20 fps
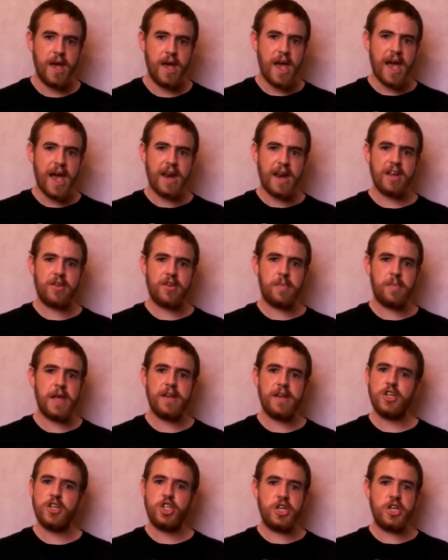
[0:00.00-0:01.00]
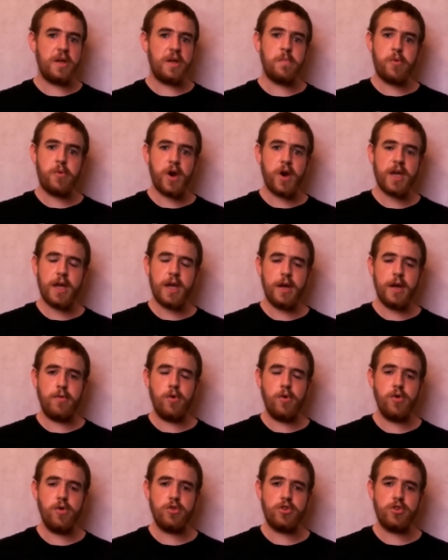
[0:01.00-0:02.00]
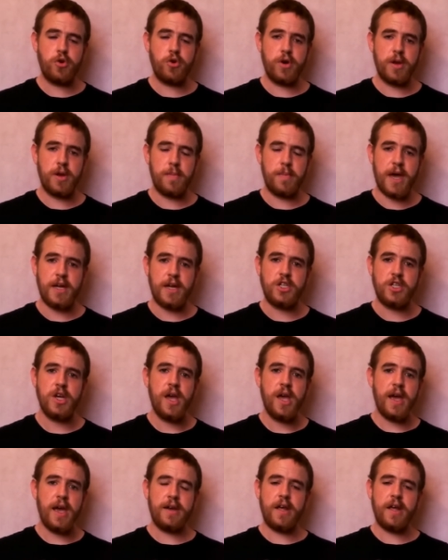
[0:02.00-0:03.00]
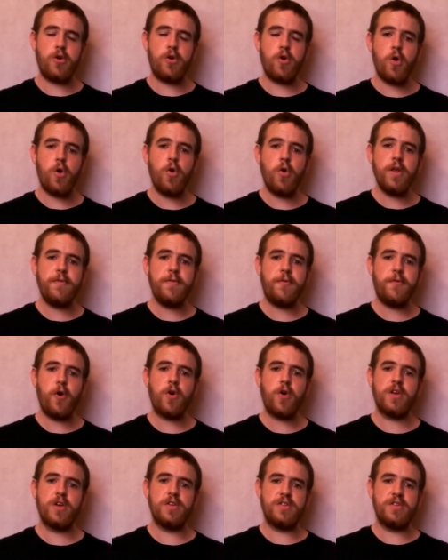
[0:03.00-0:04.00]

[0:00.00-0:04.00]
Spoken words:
and explained that she didn't break any rules during the match and that her only focus